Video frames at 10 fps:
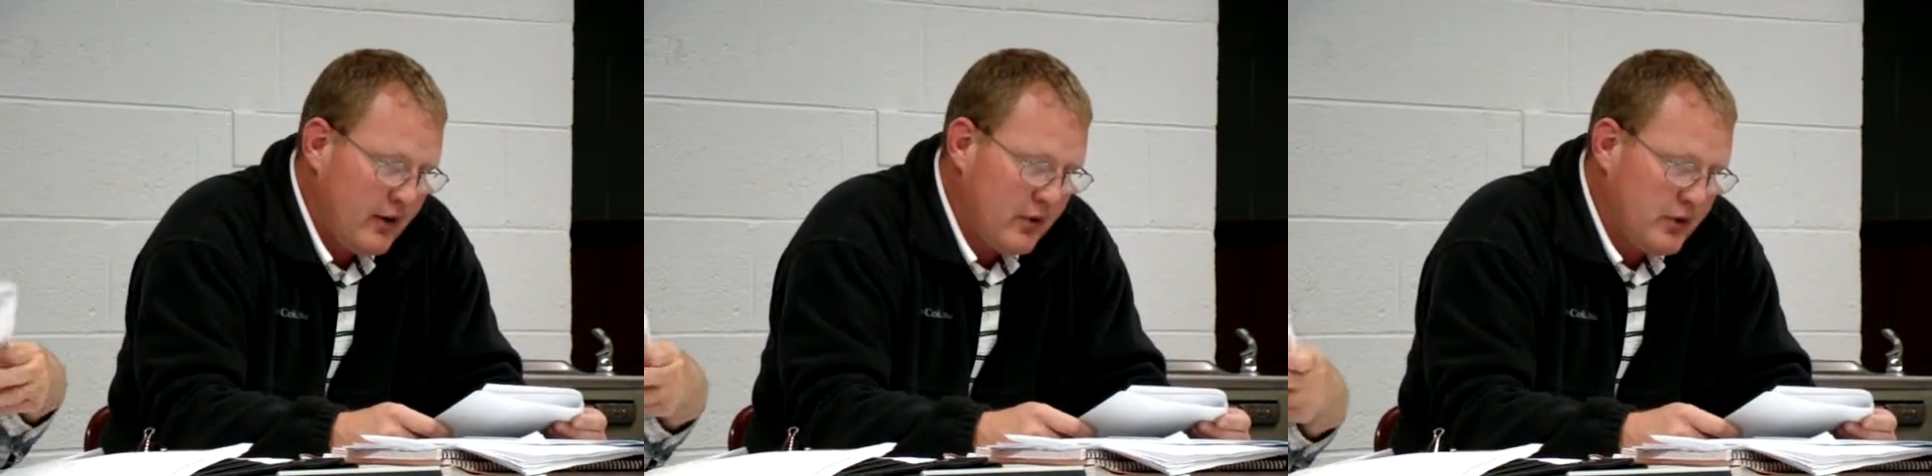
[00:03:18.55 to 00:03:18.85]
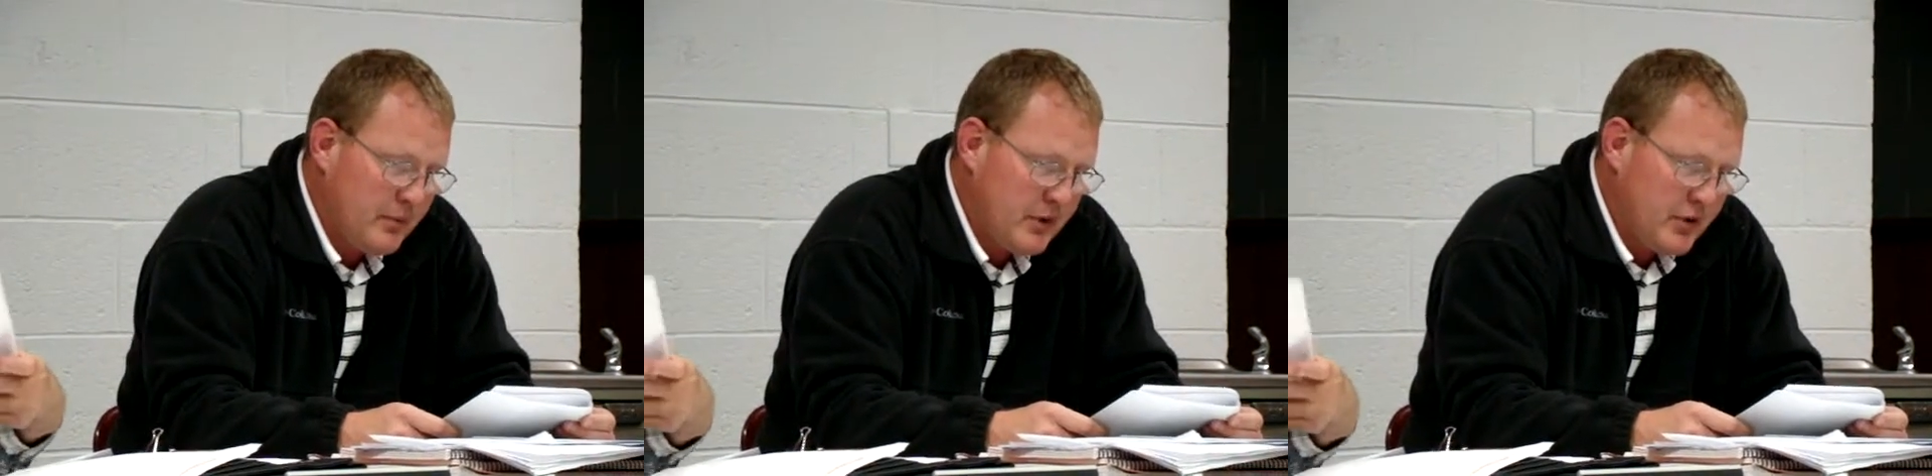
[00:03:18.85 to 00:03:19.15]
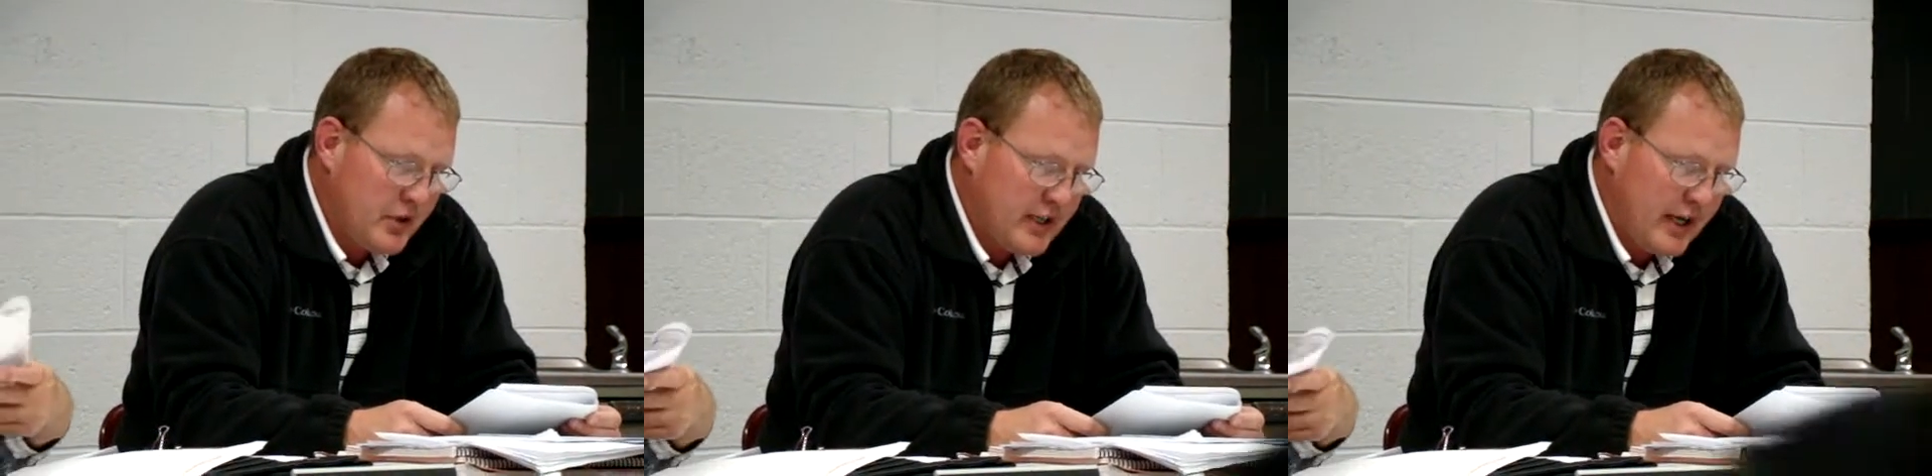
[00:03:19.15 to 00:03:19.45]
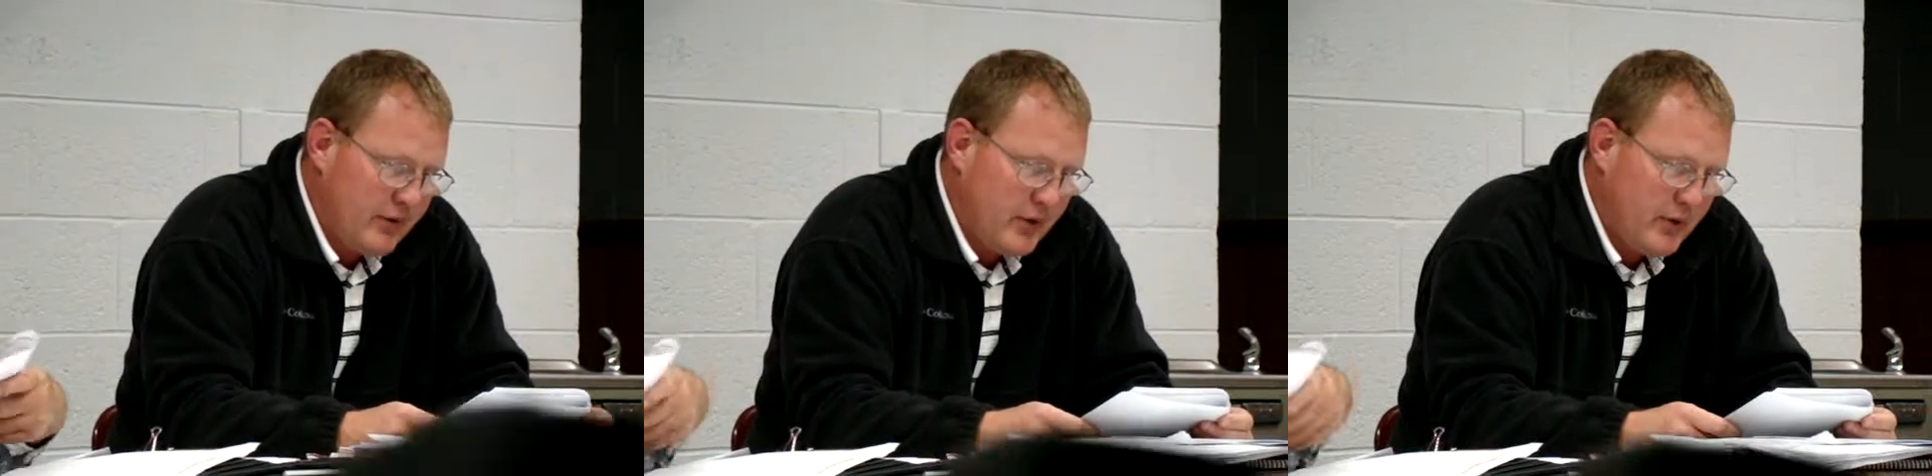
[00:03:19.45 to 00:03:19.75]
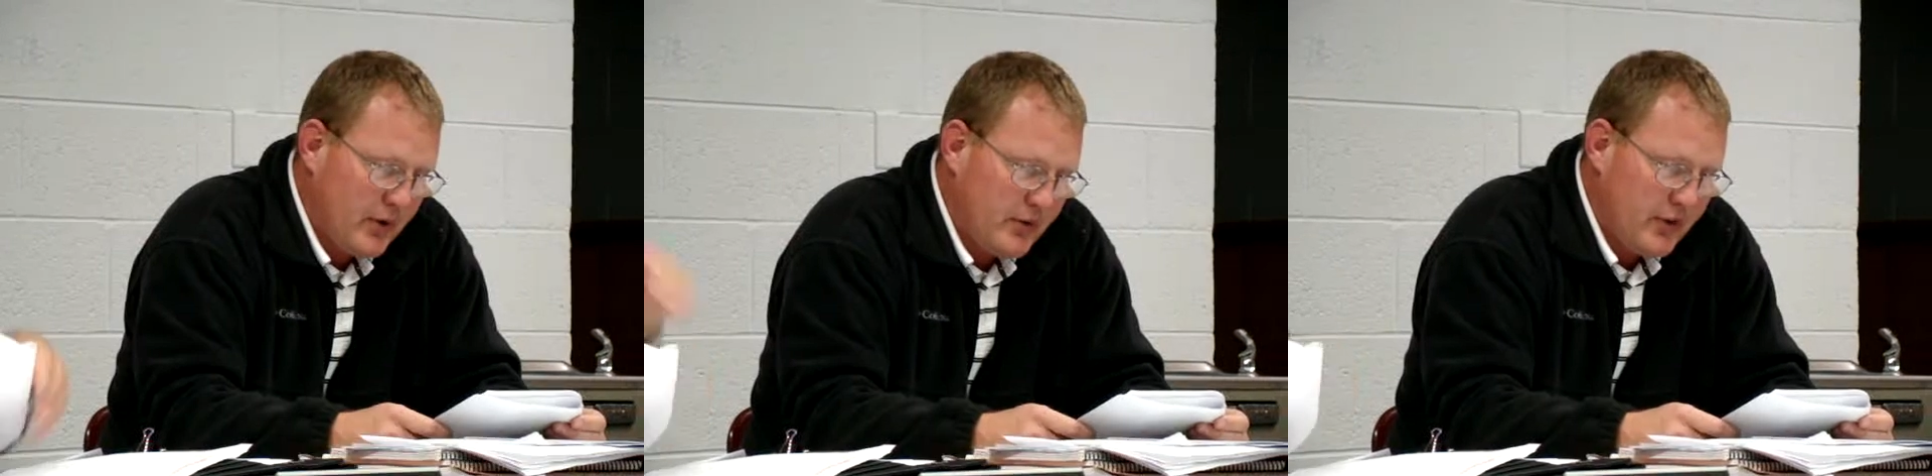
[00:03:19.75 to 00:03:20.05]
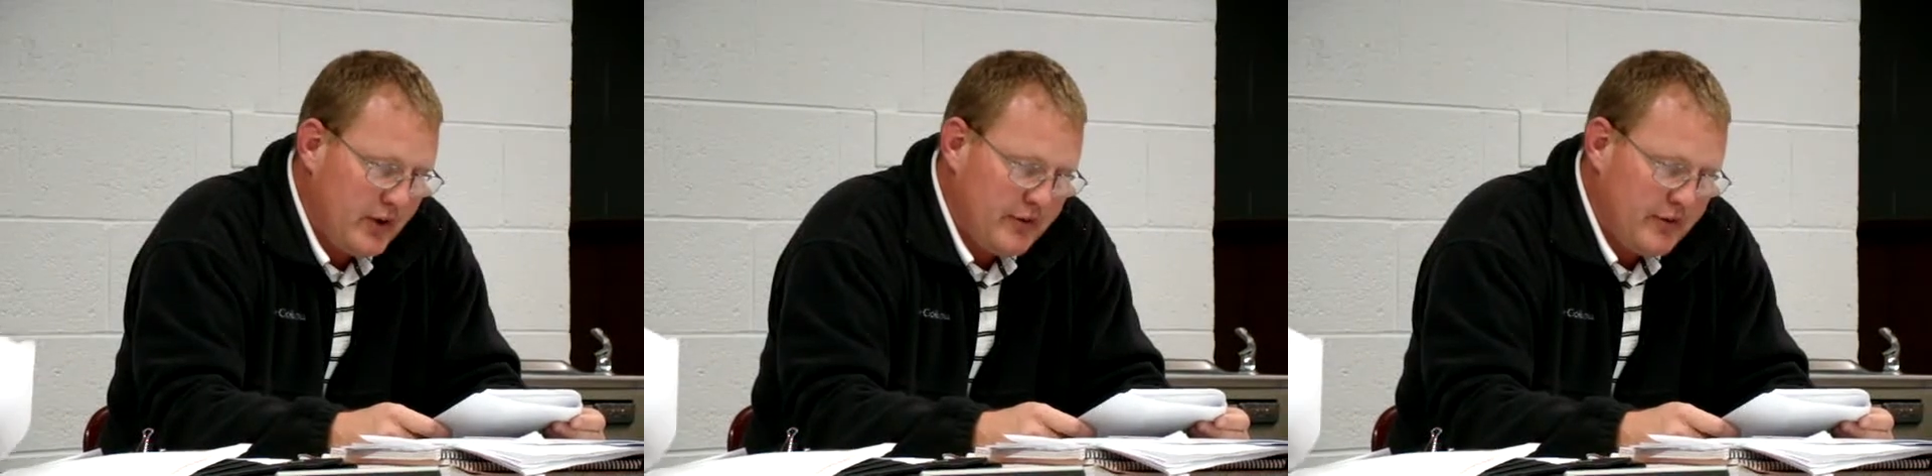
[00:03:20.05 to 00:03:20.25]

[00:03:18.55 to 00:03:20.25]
Road Commission staff will work with the